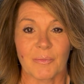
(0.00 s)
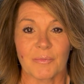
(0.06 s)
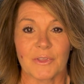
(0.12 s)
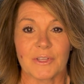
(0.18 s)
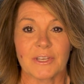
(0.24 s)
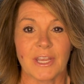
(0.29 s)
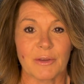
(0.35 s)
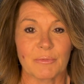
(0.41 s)

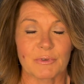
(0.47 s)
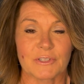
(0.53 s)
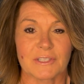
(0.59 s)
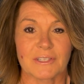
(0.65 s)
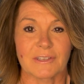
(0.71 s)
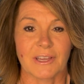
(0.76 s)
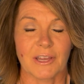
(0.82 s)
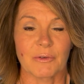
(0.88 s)
The
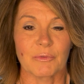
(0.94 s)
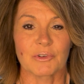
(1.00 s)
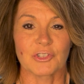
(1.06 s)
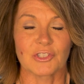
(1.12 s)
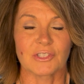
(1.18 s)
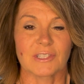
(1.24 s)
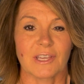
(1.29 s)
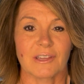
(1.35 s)
neighbors and I were
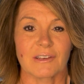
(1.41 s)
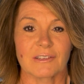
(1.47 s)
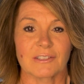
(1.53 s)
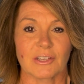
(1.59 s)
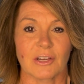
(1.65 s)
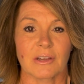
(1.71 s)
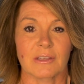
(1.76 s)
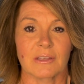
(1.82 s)
just kind of
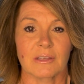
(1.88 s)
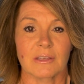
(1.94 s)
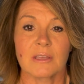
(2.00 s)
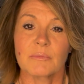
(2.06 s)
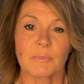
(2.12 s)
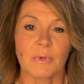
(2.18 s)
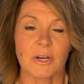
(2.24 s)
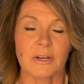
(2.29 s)
talking,
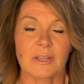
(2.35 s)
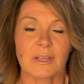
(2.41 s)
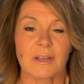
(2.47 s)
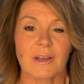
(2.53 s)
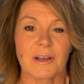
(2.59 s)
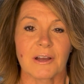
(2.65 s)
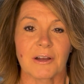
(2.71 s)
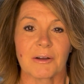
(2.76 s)
and Mark,
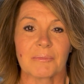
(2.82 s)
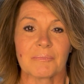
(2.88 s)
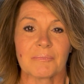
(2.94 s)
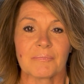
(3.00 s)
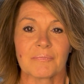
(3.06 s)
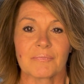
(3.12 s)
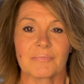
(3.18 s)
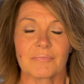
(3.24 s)

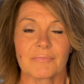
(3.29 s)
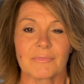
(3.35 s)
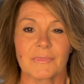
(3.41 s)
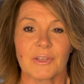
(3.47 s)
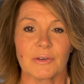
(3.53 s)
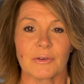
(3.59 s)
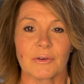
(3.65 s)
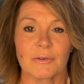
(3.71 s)

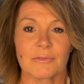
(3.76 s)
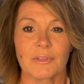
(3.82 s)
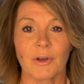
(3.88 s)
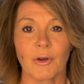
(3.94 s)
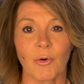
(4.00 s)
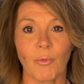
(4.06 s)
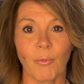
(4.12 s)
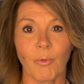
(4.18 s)

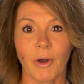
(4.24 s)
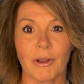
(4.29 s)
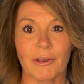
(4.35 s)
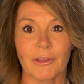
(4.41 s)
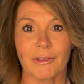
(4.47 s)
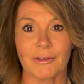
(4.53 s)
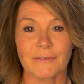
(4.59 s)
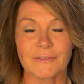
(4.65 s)
the
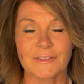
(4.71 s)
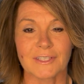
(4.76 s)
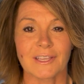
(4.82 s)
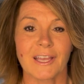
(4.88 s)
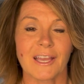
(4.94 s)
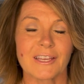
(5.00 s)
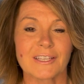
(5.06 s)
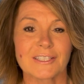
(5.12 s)
what ifs,
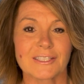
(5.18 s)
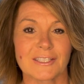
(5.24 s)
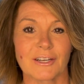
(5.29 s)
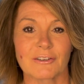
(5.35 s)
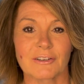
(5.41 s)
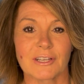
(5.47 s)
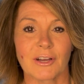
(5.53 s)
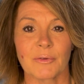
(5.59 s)
and kind of
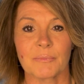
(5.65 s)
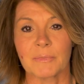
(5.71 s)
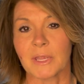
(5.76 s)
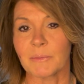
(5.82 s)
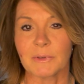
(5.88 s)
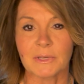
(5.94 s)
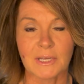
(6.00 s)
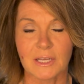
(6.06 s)
started out
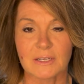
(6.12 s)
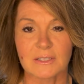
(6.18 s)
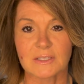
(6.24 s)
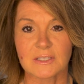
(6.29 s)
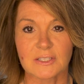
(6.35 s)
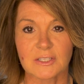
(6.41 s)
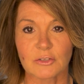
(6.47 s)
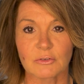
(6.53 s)
maybe not
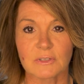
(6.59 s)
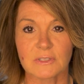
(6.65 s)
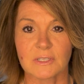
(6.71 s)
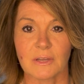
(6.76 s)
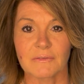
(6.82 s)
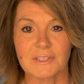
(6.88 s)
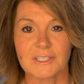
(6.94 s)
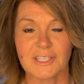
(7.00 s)
as a serious
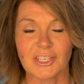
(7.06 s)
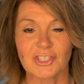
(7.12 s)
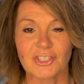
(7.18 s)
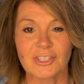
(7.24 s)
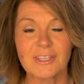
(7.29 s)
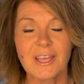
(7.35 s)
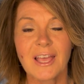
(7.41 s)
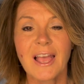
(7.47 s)

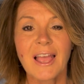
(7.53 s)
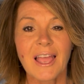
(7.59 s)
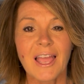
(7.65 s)
conversation.